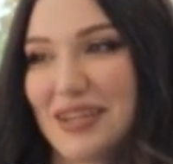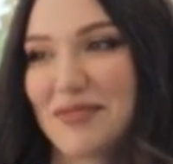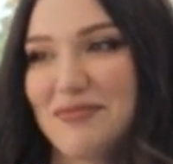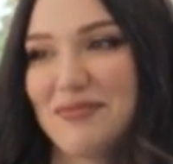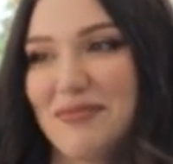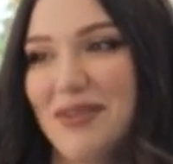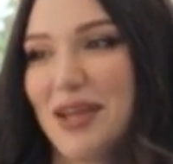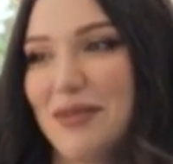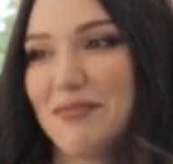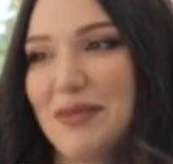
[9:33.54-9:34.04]

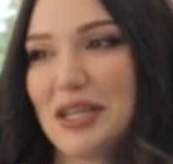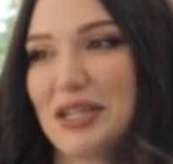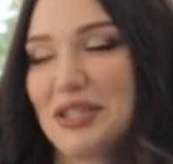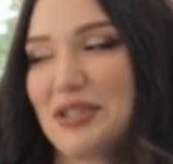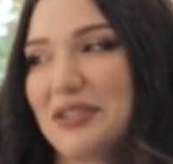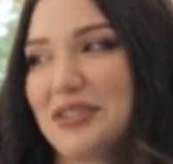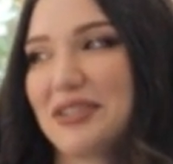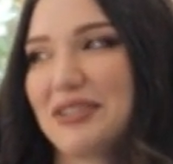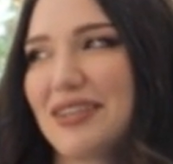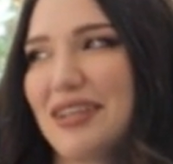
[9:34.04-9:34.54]
like make
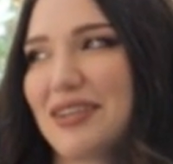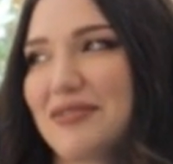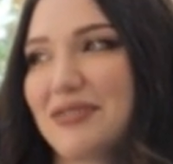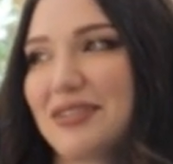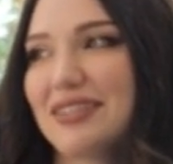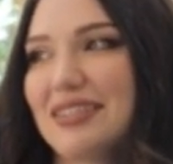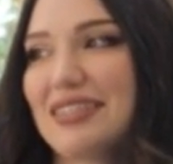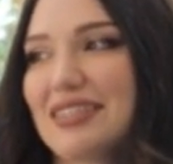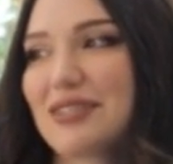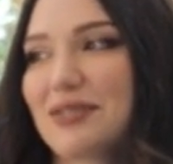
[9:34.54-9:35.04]
sure they're like
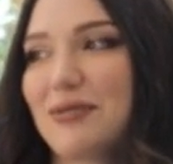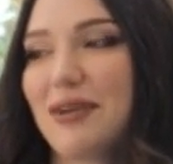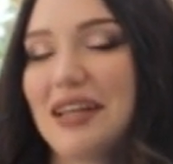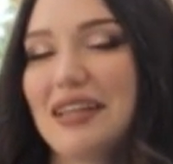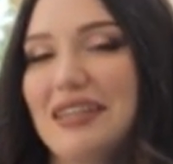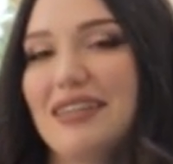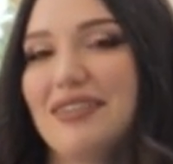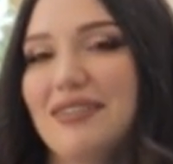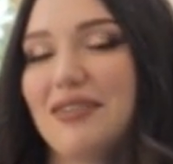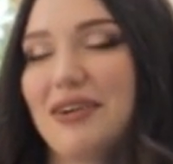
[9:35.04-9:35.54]
really
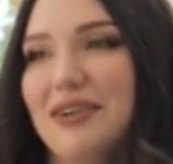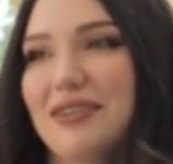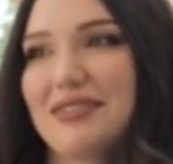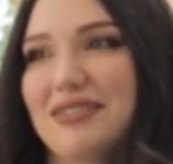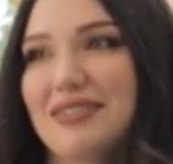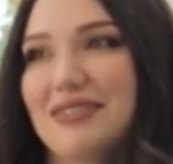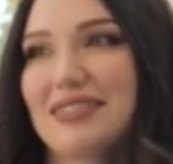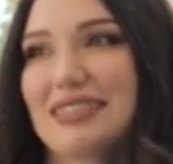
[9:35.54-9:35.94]
sweaty and gross.